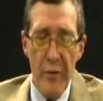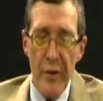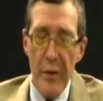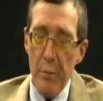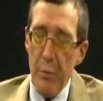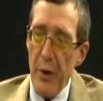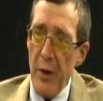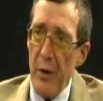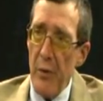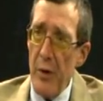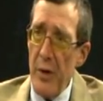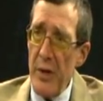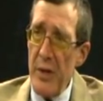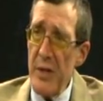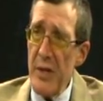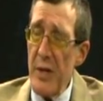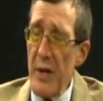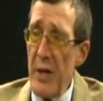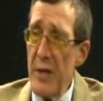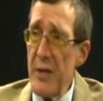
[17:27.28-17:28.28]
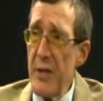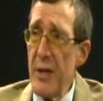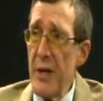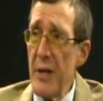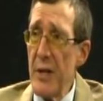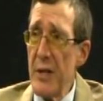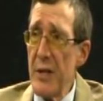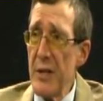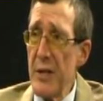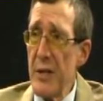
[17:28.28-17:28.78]
for the parents, that's
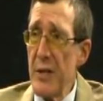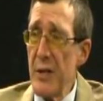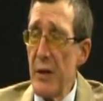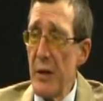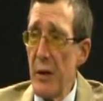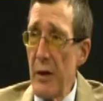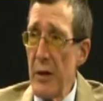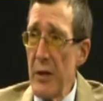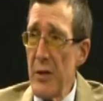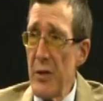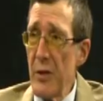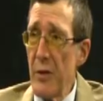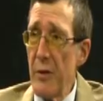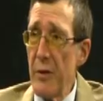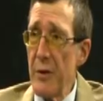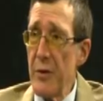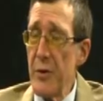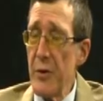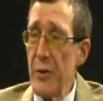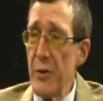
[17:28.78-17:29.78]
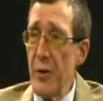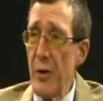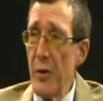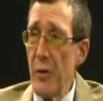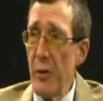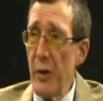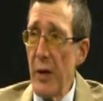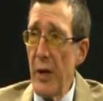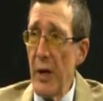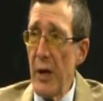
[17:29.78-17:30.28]
necessary so that you
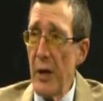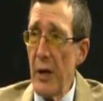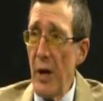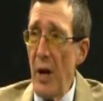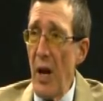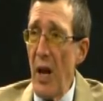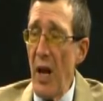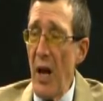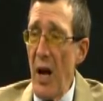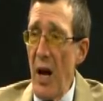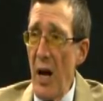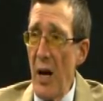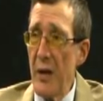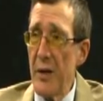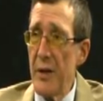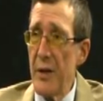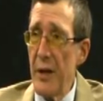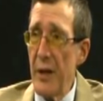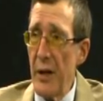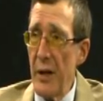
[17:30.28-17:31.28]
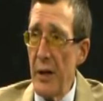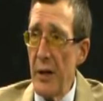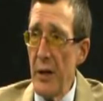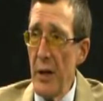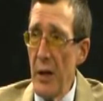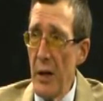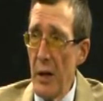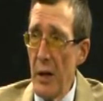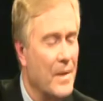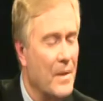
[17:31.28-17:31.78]
don't get locked in
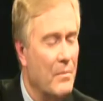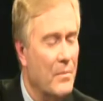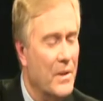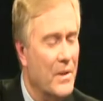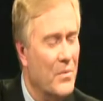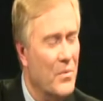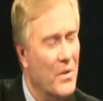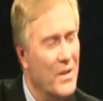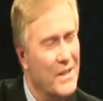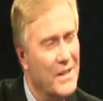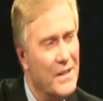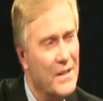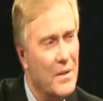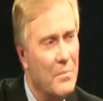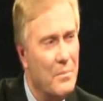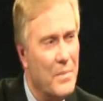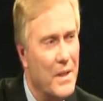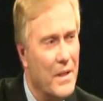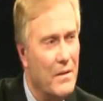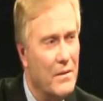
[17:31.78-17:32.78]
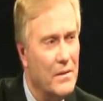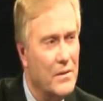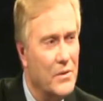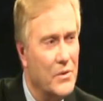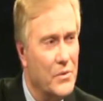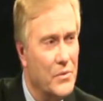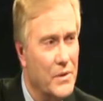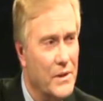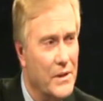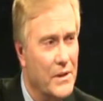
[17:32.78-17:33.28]
but it wasn't the parents
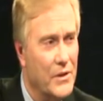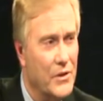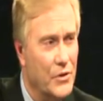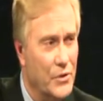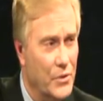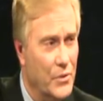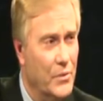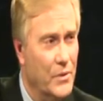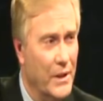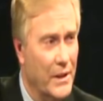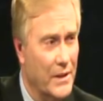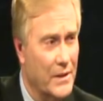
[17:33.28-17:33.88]
who did the shooting.